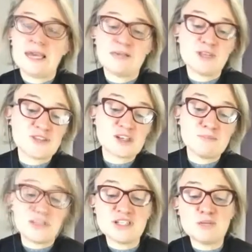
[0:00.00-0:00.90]
If this
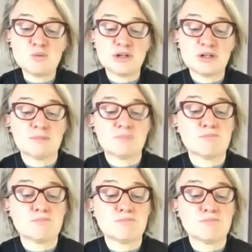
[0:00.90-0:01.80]
committee were
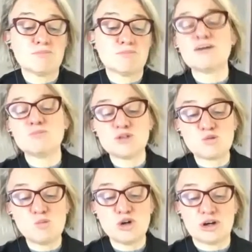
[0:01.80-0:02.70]
marking the
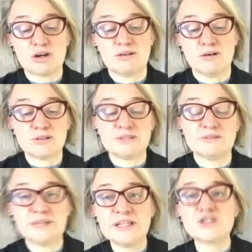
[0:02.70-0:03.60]
government's work
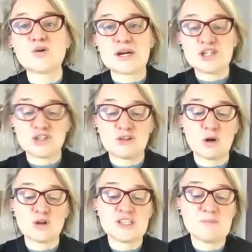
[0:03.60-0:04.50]
on integration
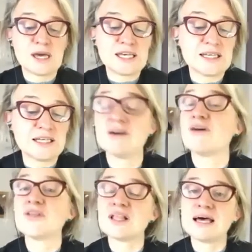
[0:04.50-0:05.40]
of policy making
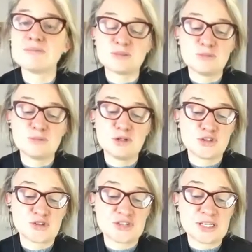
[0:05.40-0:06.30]
on the climate
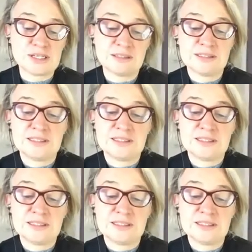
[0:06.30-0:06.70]
emergency,